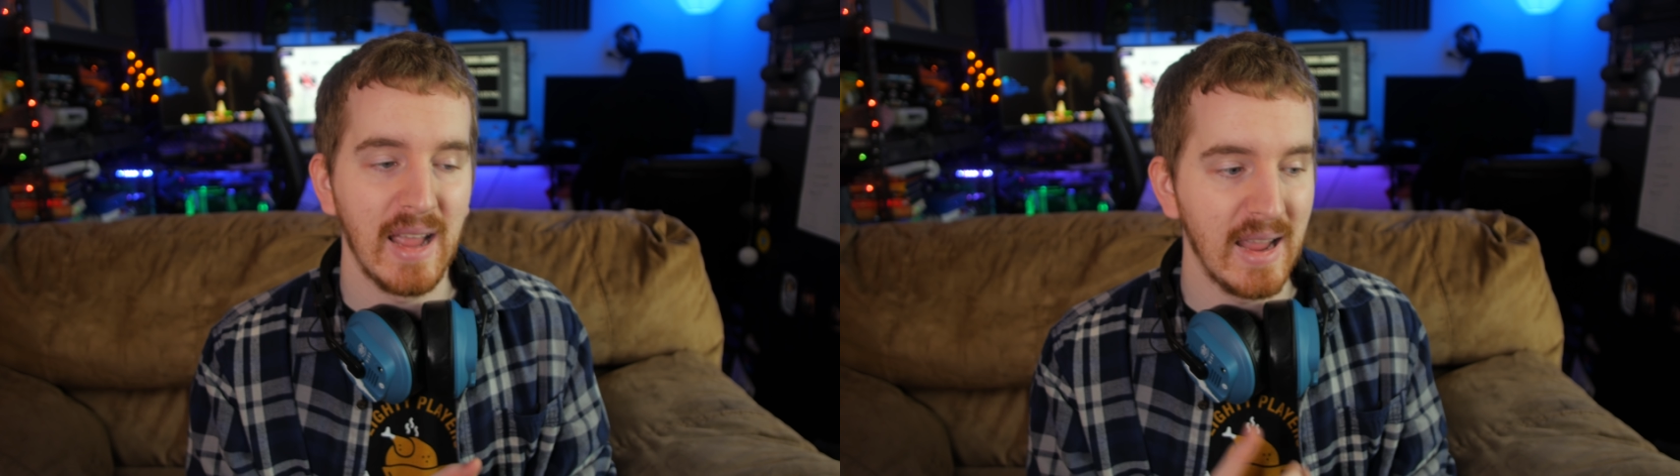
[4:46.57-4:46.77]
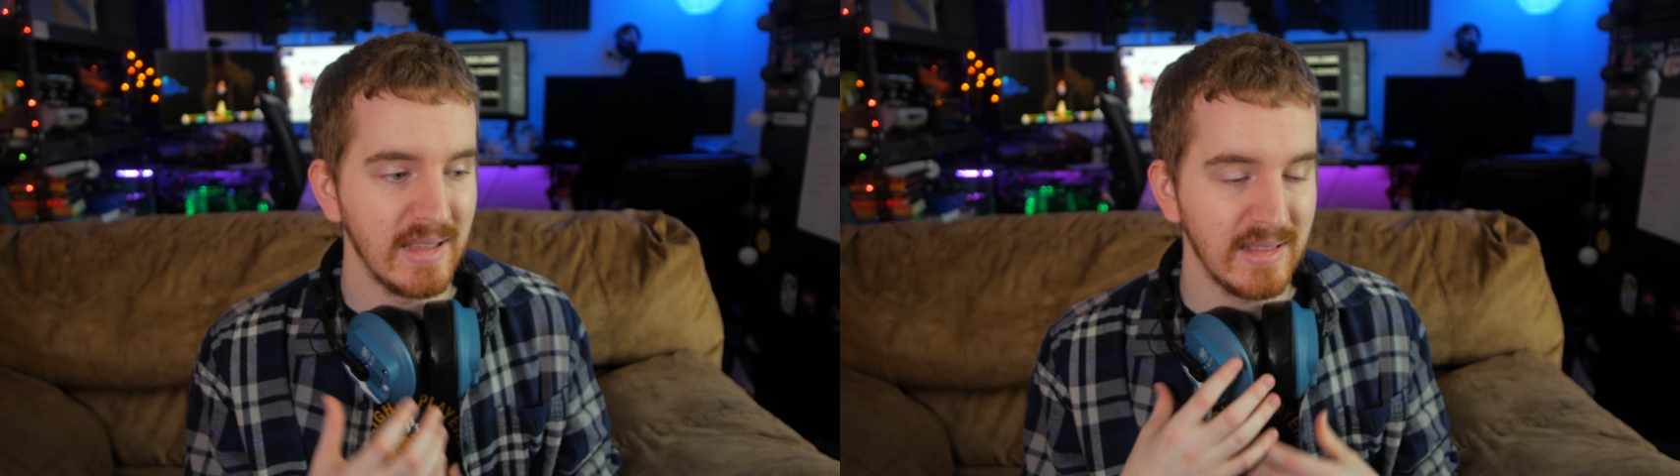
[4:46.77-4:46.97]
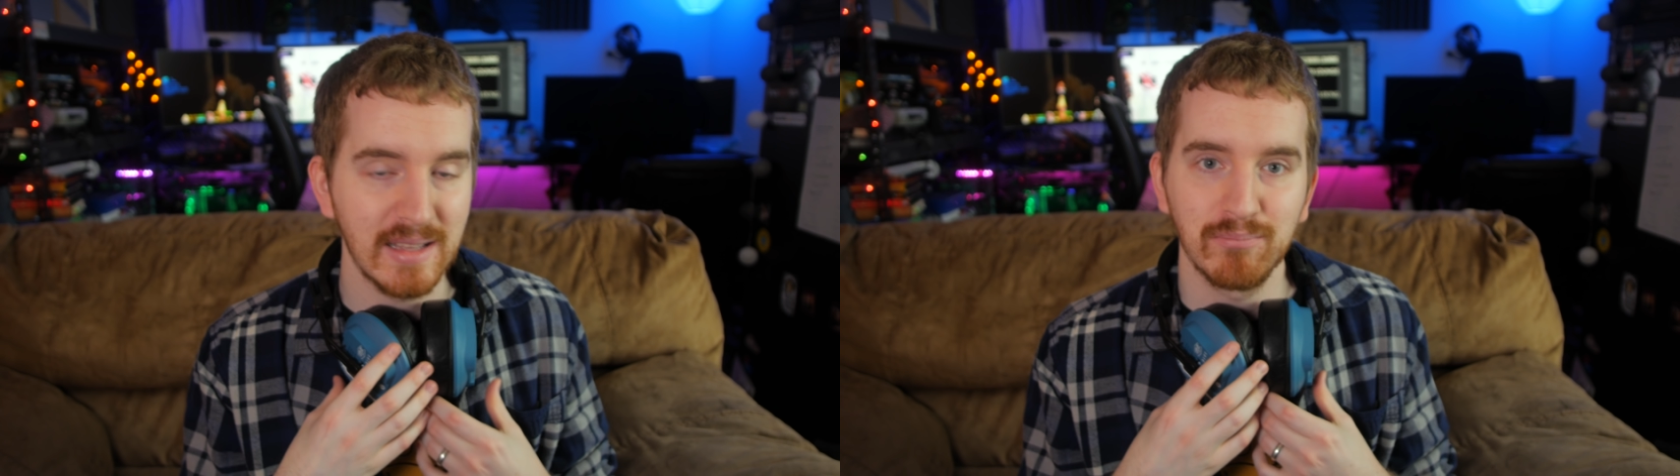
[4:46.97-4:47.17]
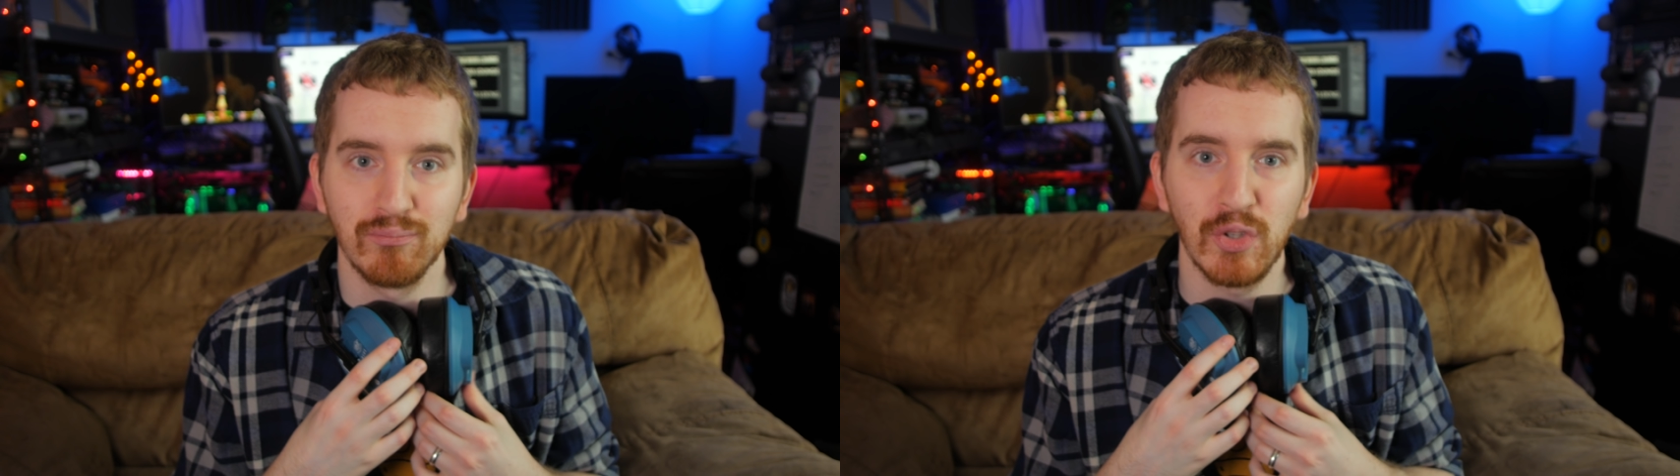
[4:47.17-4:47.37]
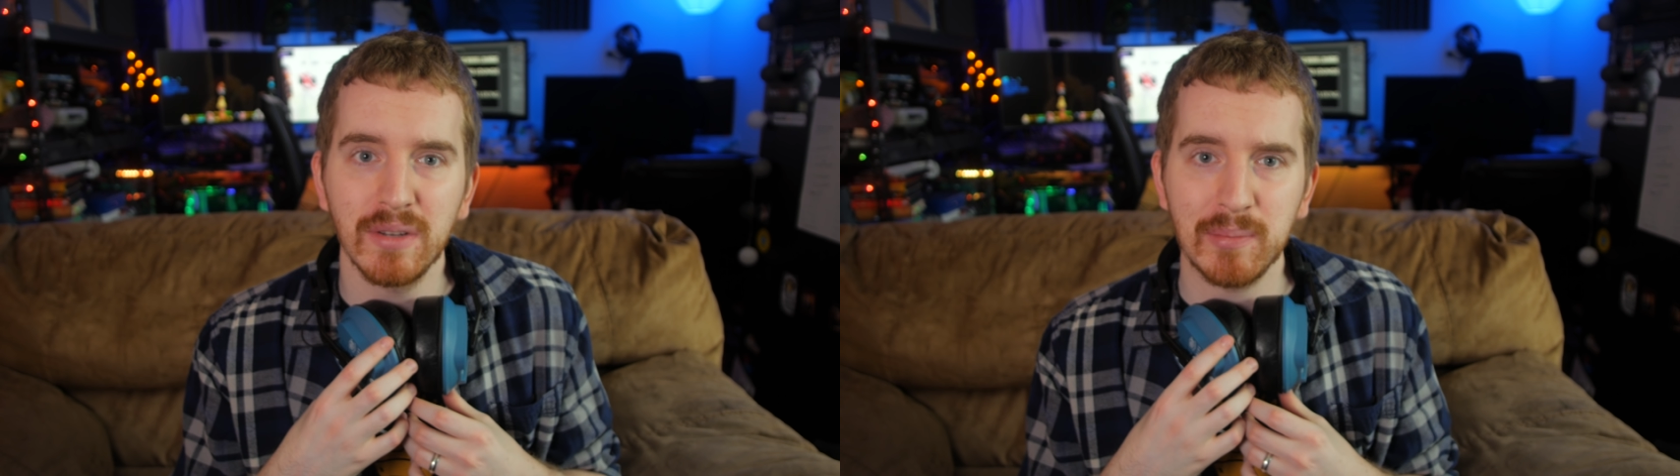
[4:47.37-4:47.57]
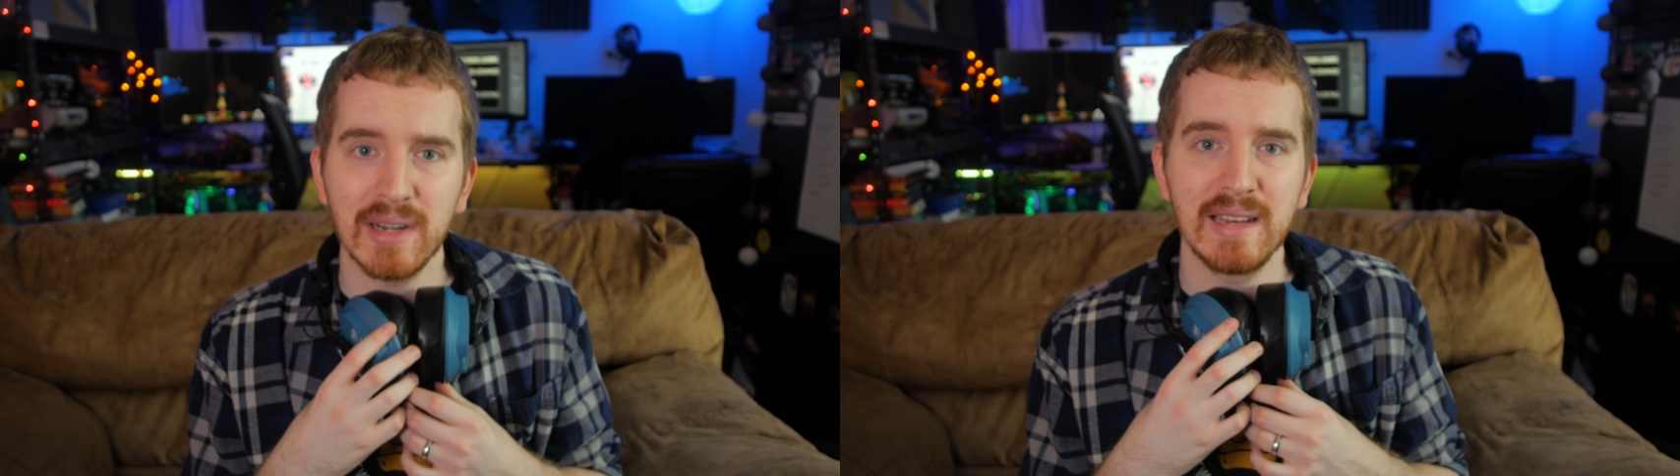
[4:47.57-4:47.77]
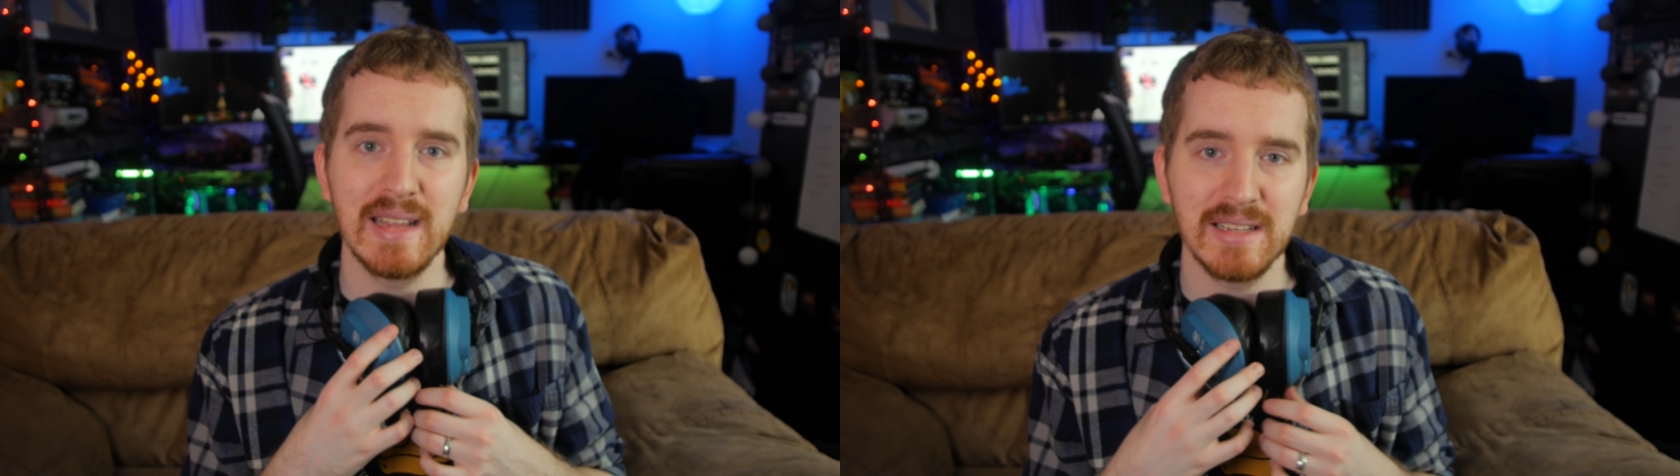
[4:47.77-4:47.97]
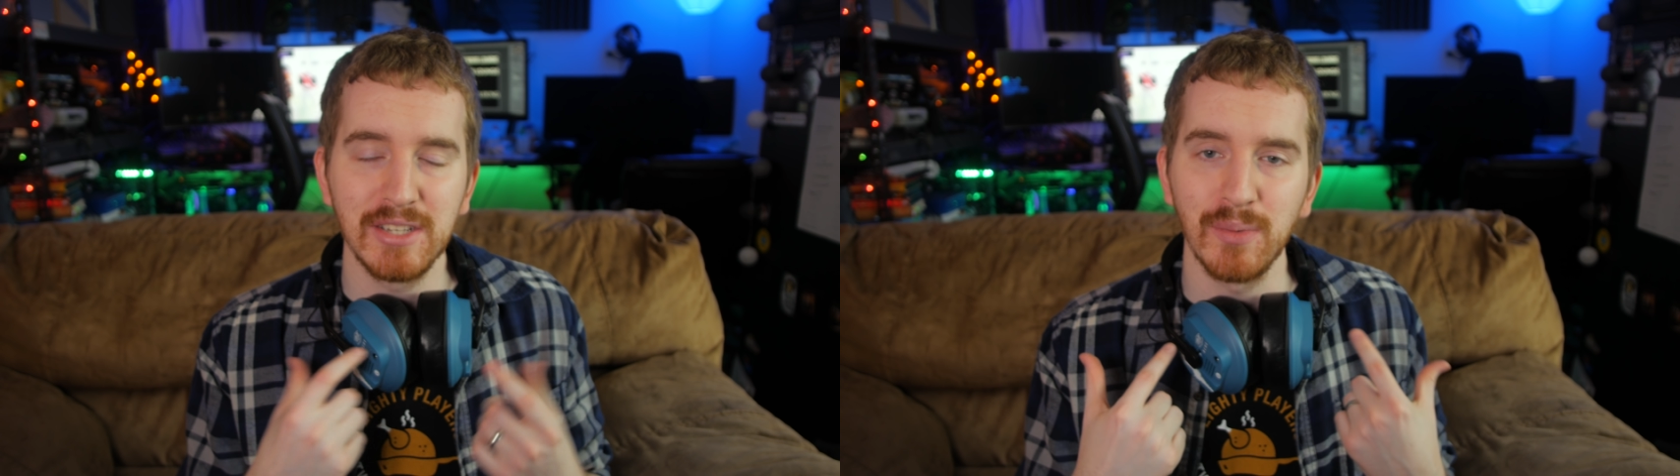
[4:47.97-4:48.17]
And they look pretty
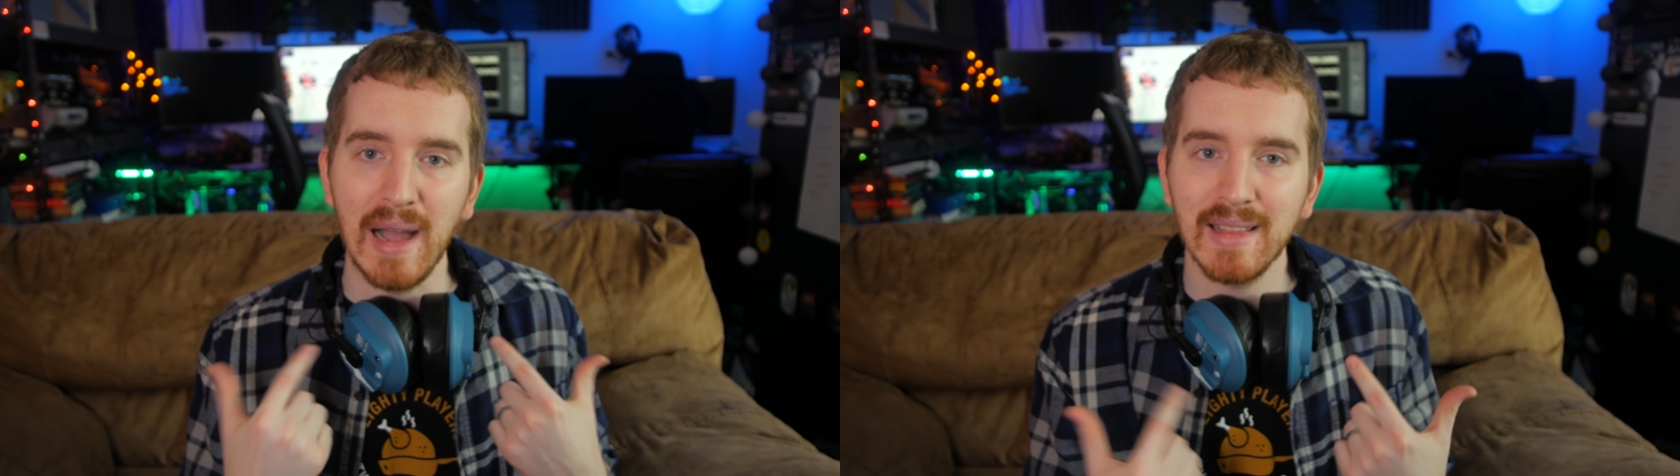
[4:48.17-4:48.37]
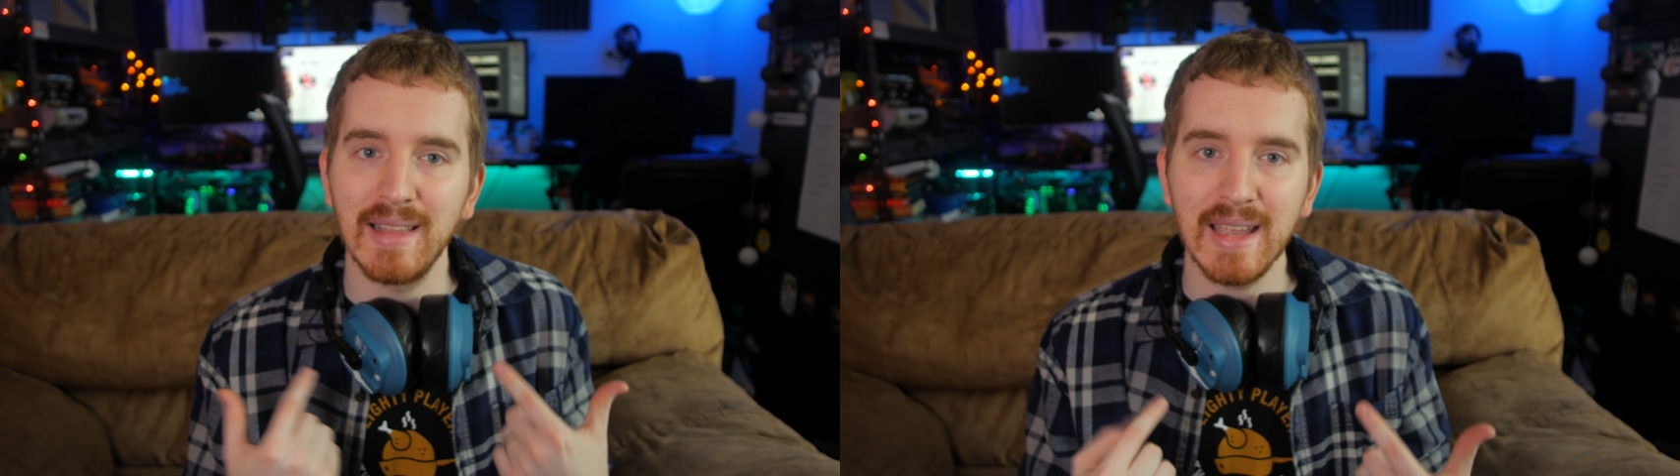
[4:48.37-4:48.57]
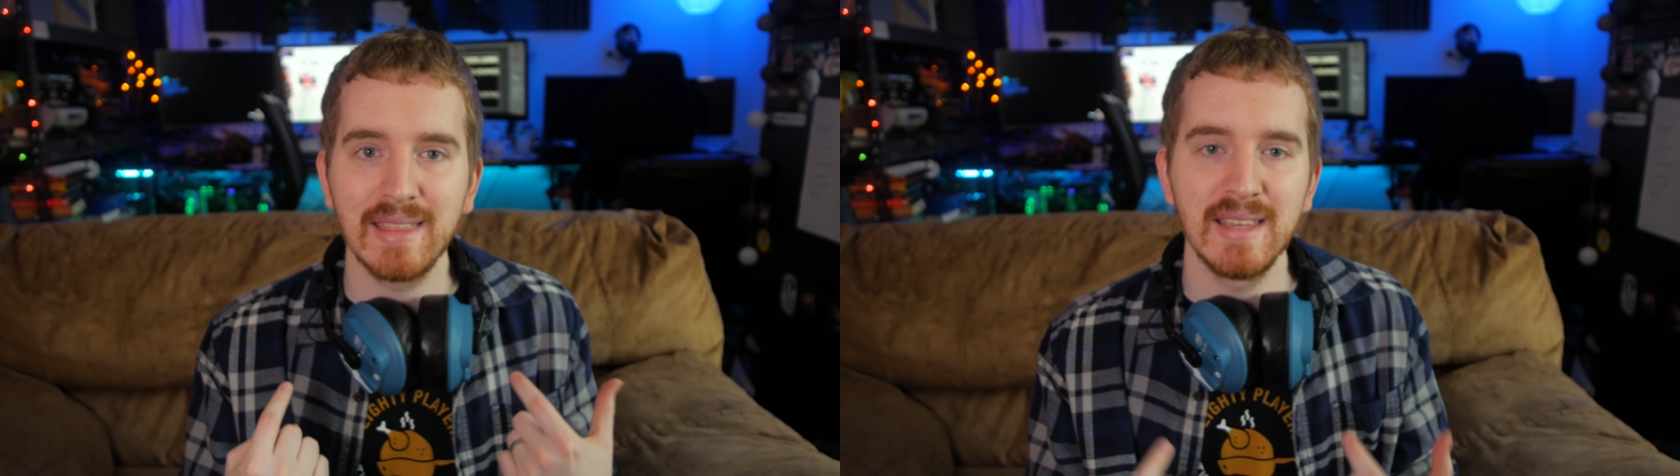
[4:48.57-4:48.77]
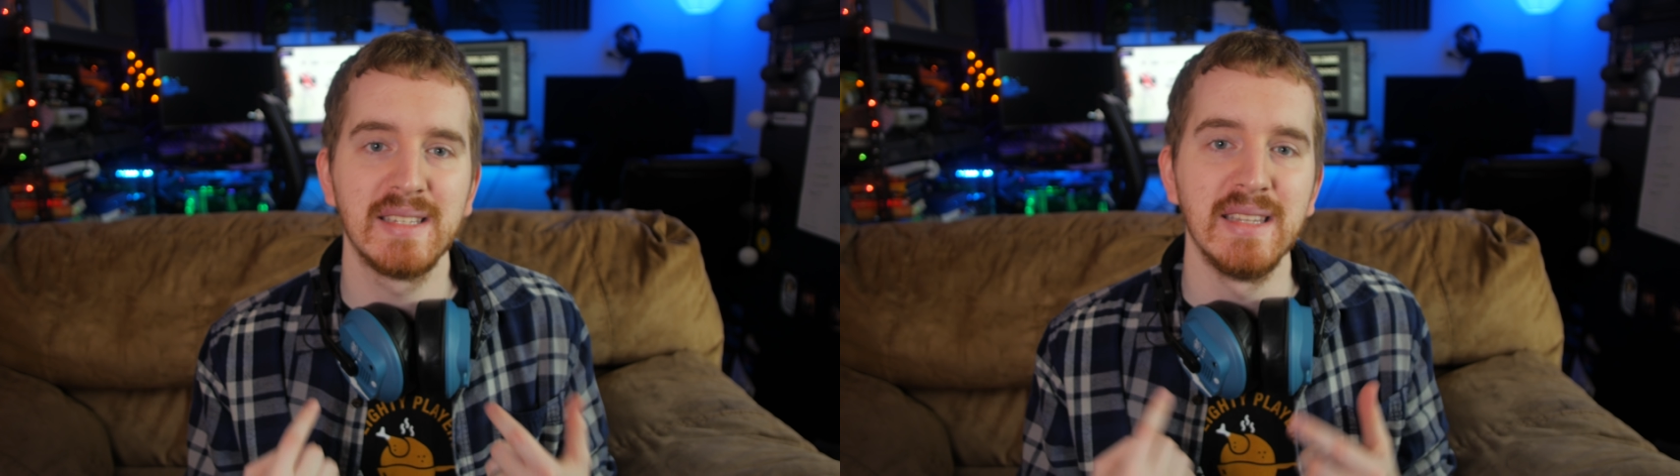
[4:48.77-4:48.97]
neat too, I like this